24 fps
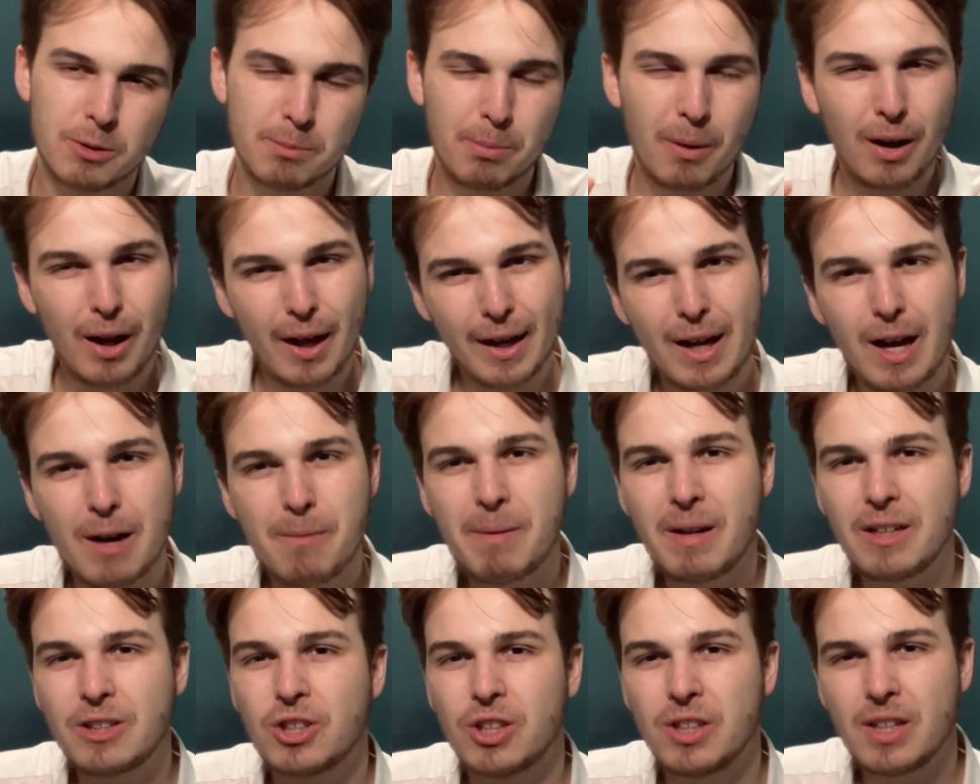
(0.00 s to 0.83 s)
but like I
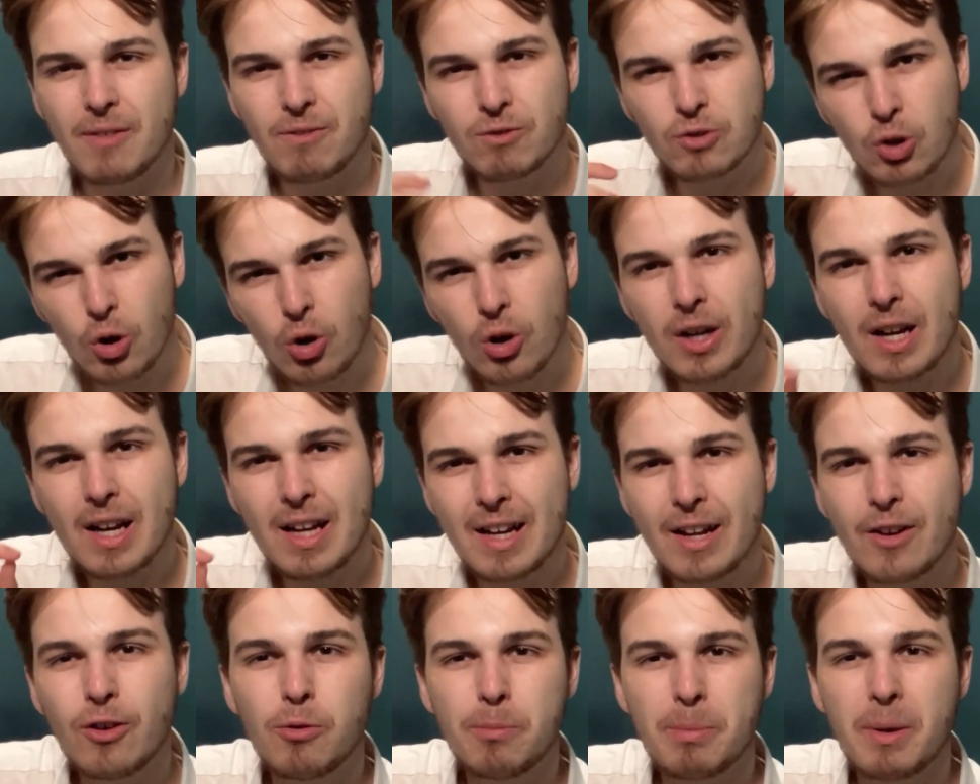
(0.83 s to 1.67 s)
mentioned, they've got a
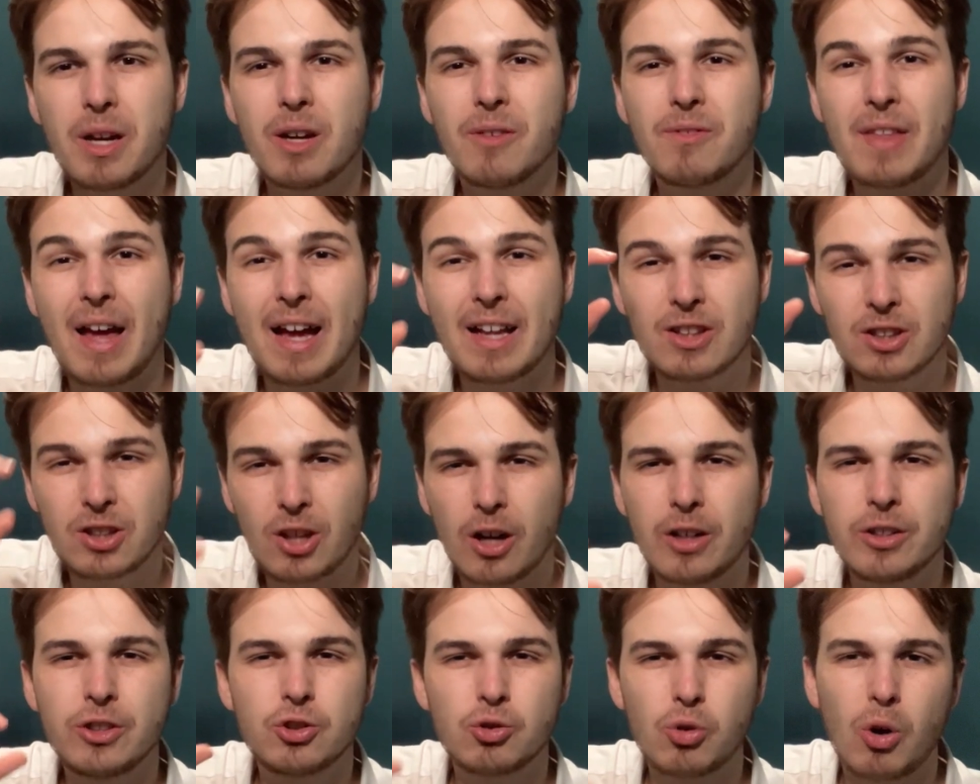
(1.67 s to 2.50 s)
little bit of that
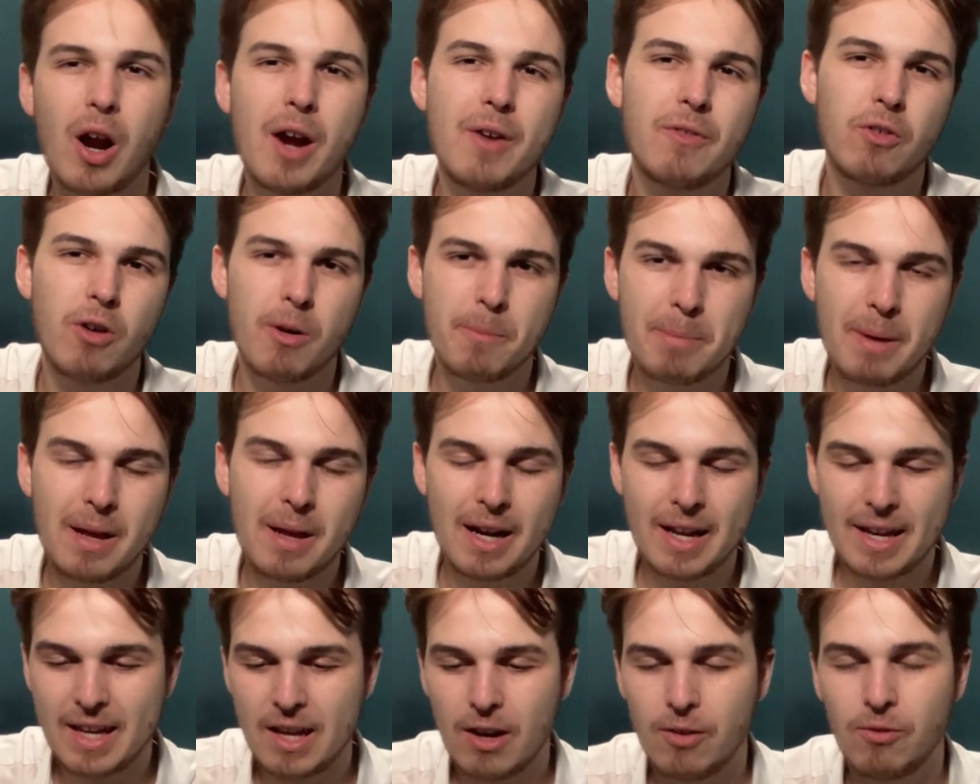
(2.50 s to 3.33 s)
dud driver
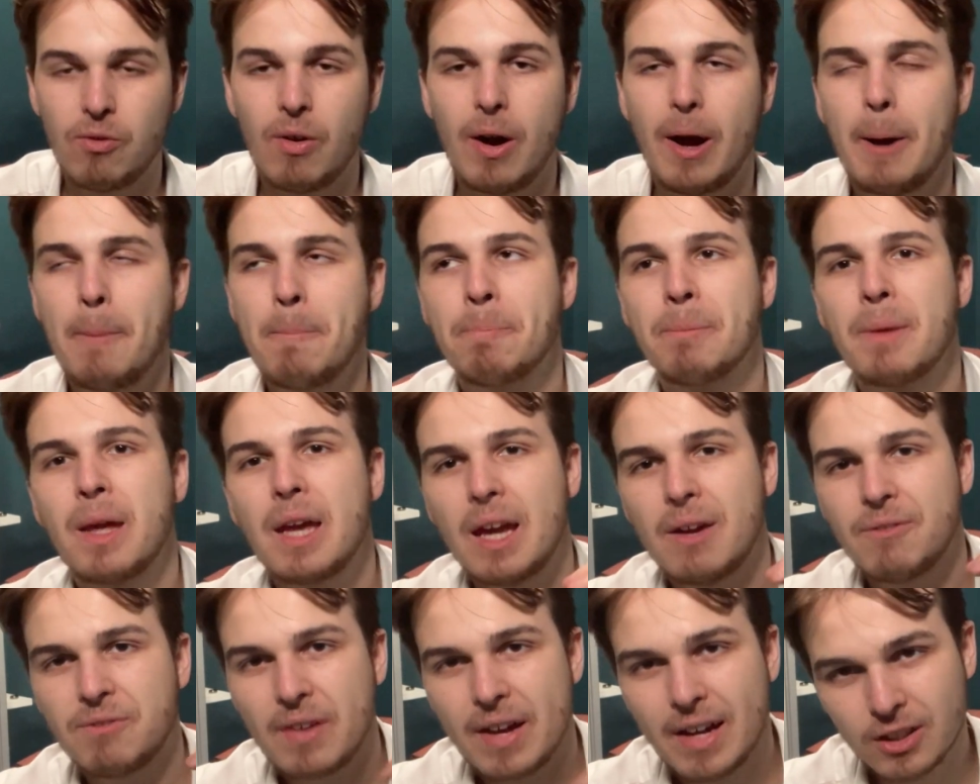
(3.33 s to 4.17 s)
ability of where
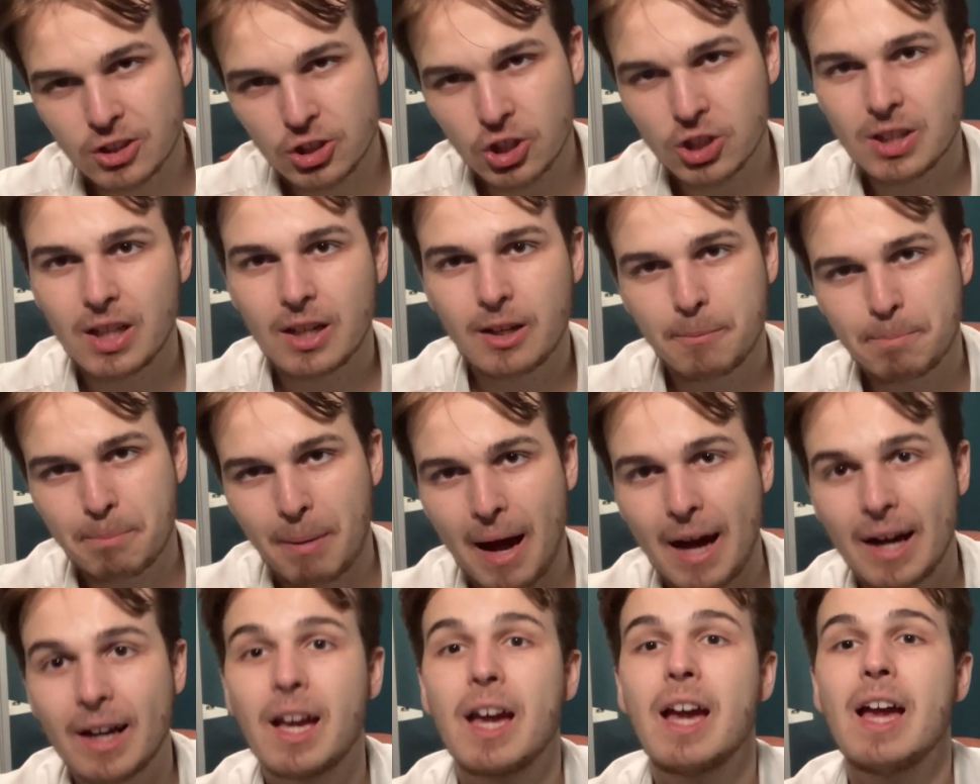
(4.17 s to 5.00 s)
if they are just at the
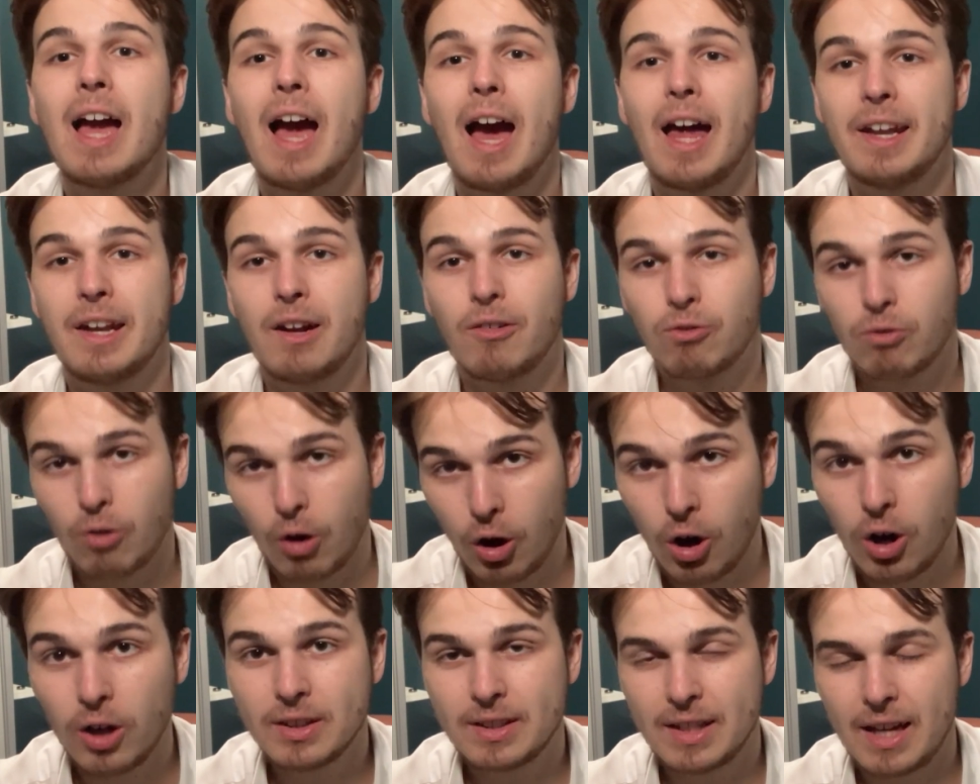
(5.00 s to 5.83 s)
back and there
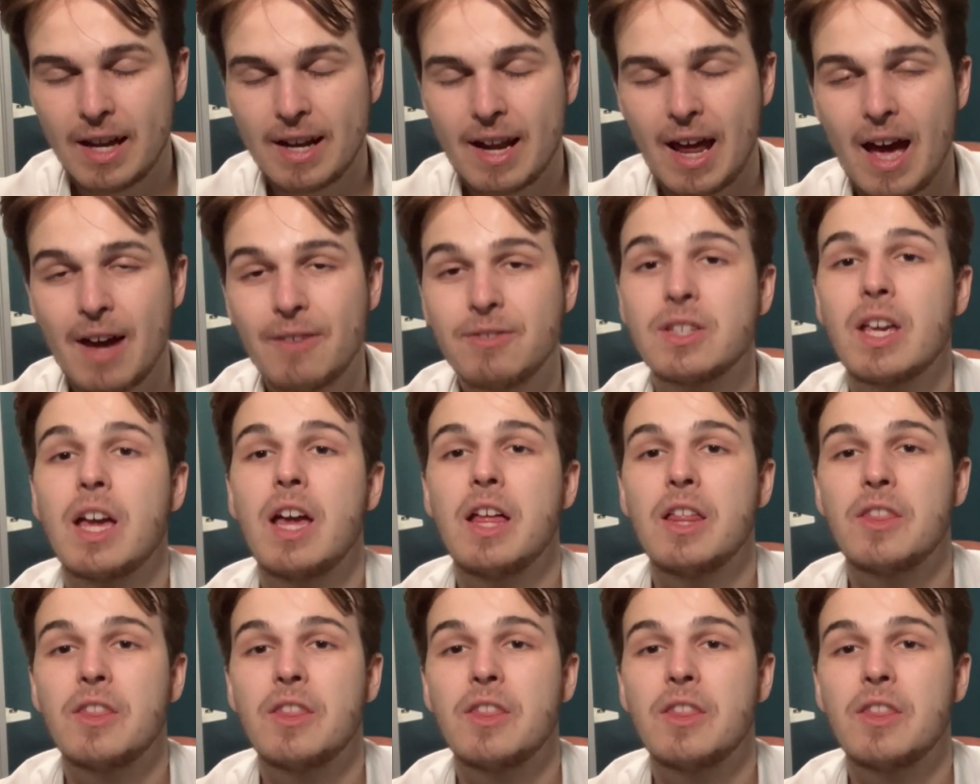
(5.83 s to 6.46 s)
are DNFs,